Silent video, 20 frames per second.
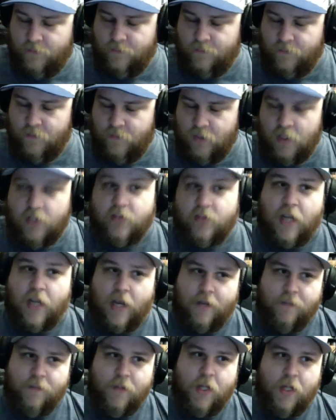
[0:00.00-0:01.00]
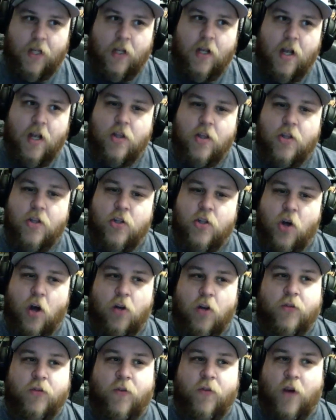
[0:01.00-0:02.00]
the
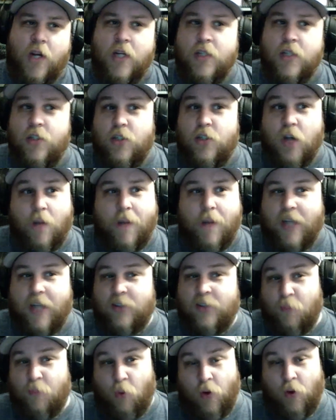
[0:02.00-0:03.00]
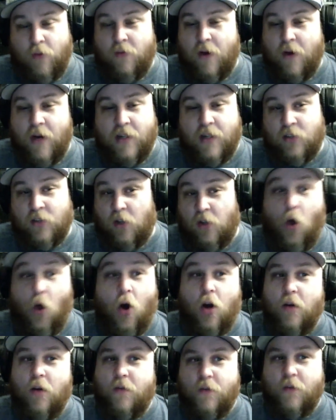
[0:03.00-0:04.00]
daughter's fucking dumbass boyfriend is
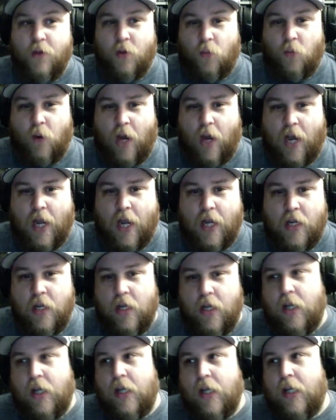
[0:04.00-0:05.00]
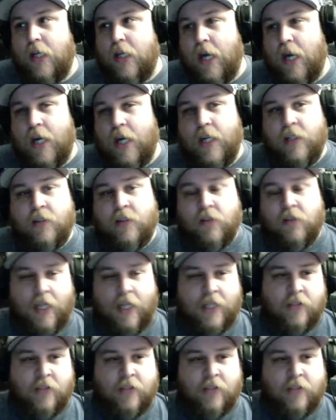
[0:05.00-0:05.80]
along for the ride, and he's lazy.